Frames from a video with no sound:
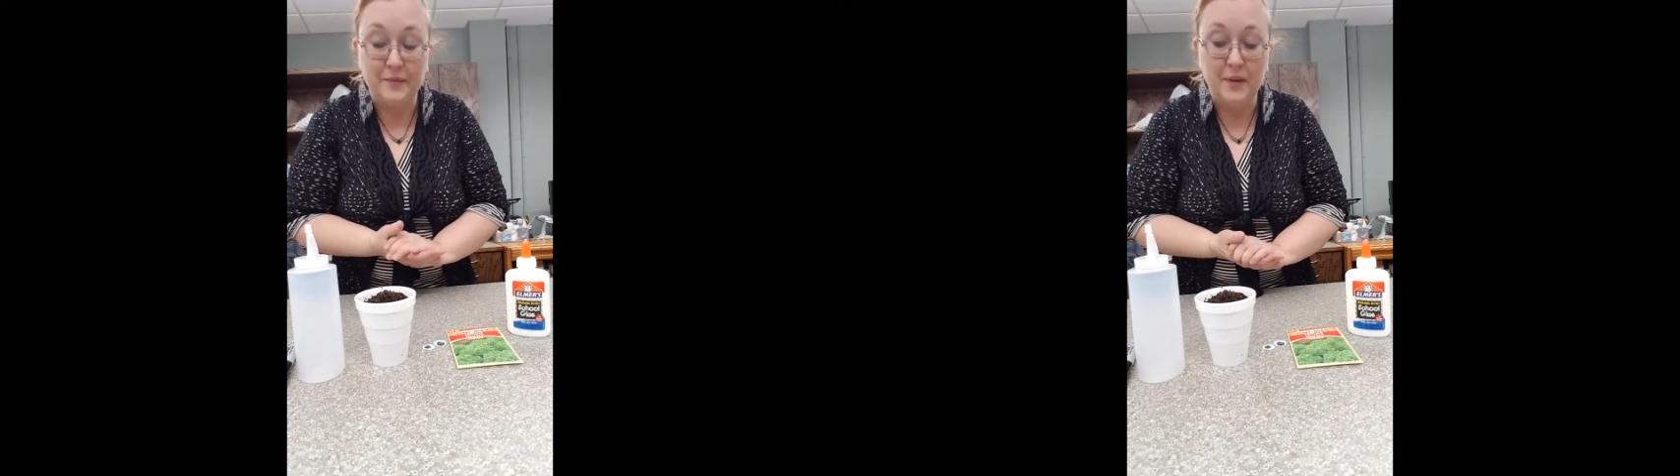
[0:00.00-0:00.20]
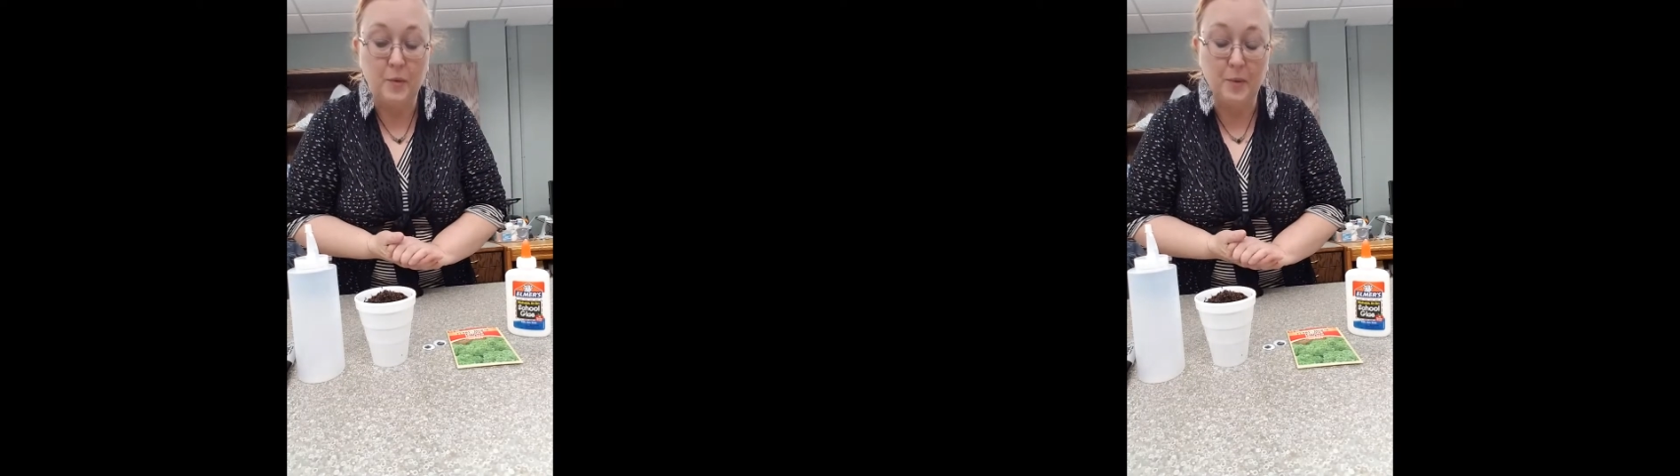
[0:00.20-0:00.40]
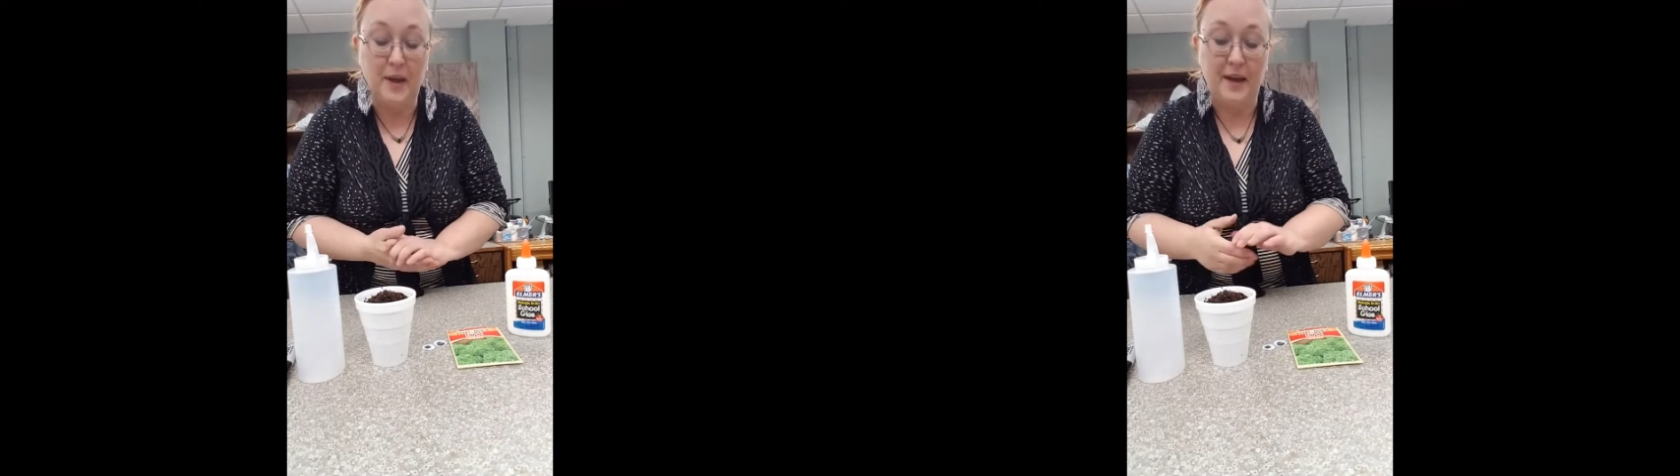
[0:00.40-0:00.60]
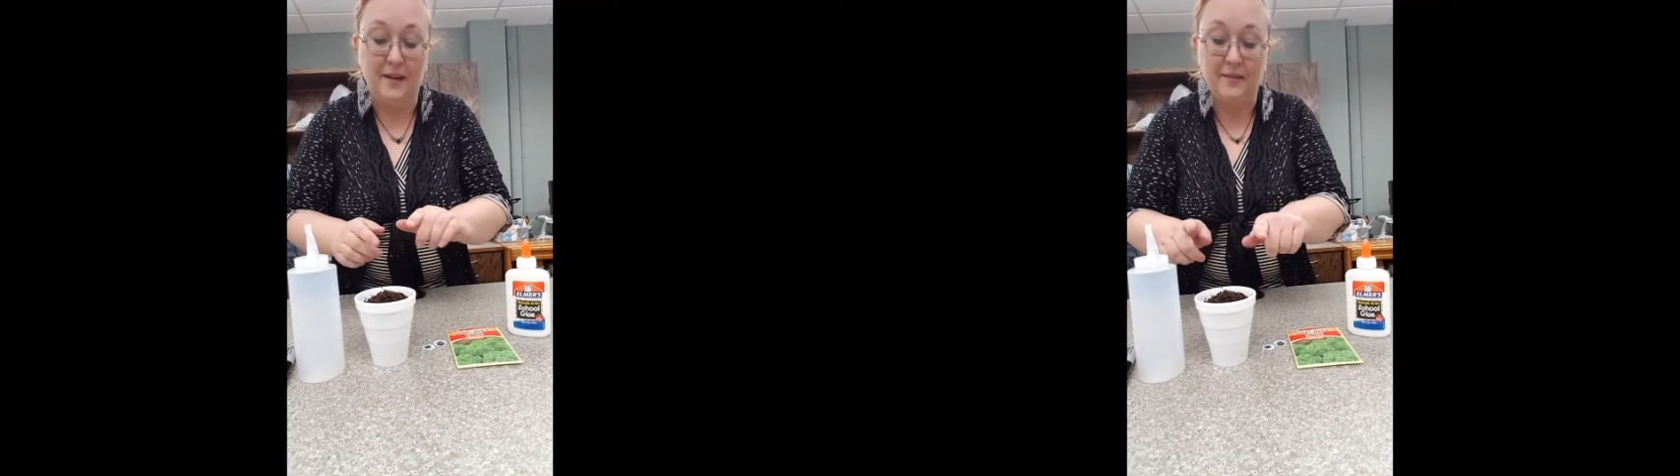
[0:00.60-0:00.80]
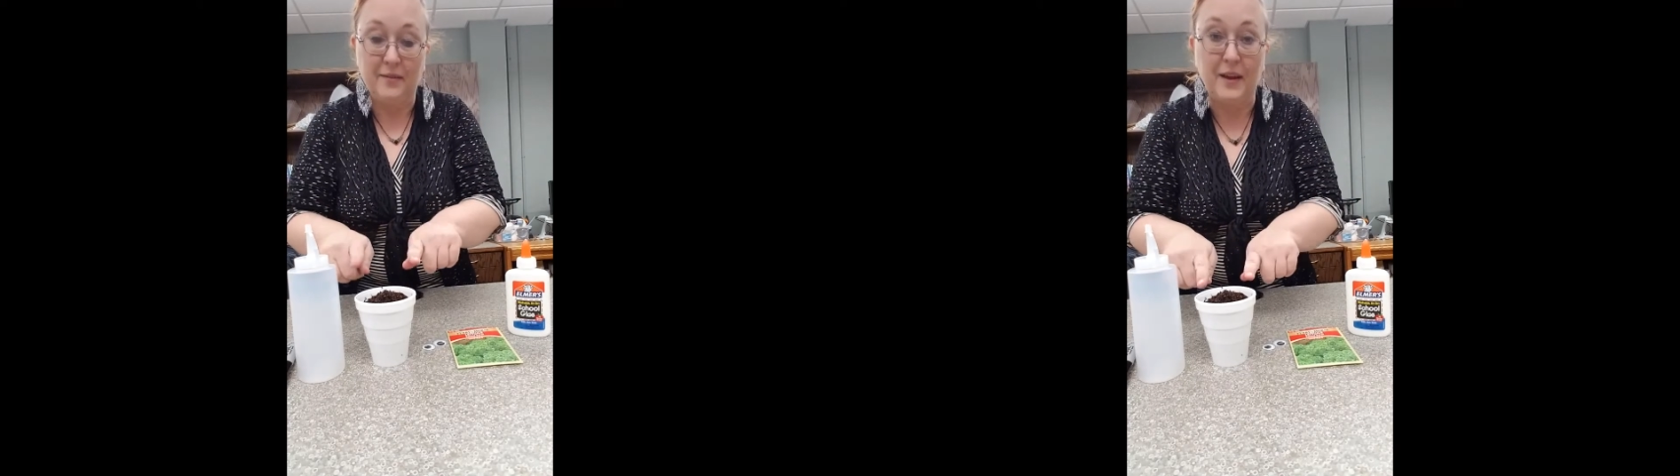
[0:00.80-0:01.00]
we have
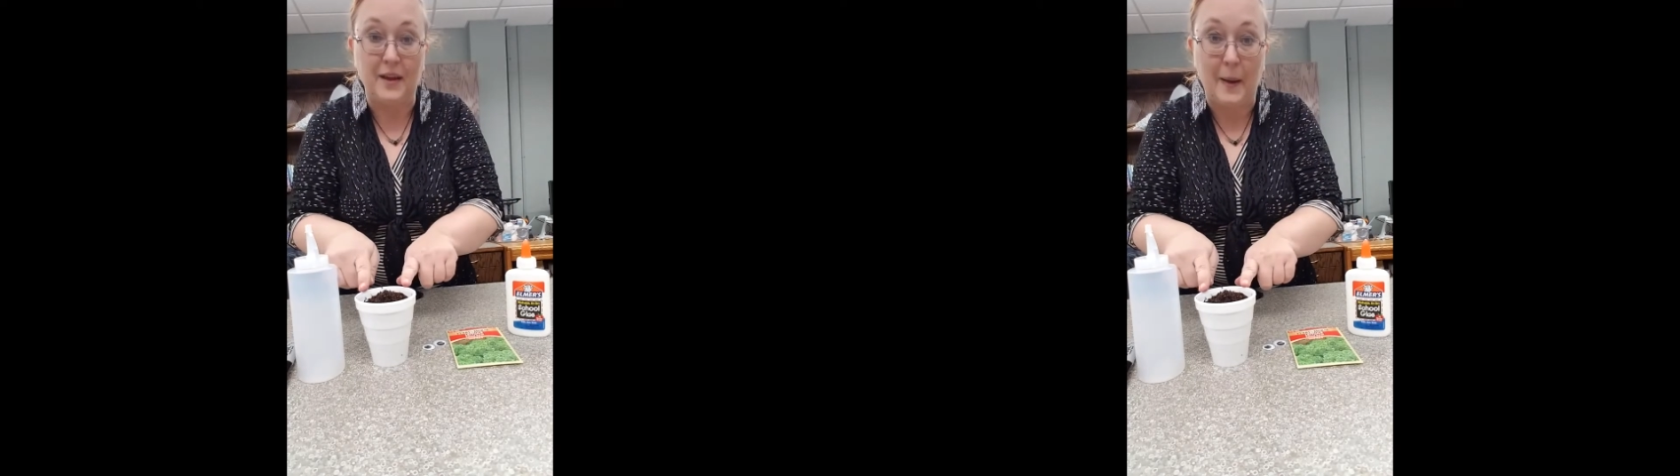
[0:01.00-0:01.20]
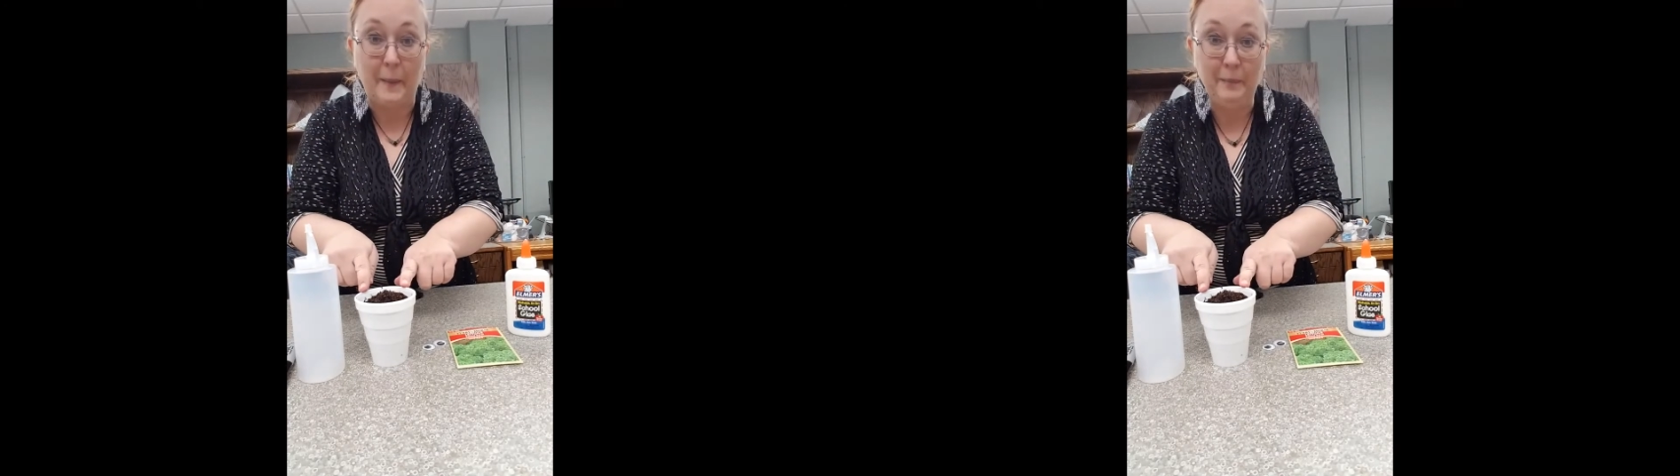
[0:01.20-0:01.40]
a cup,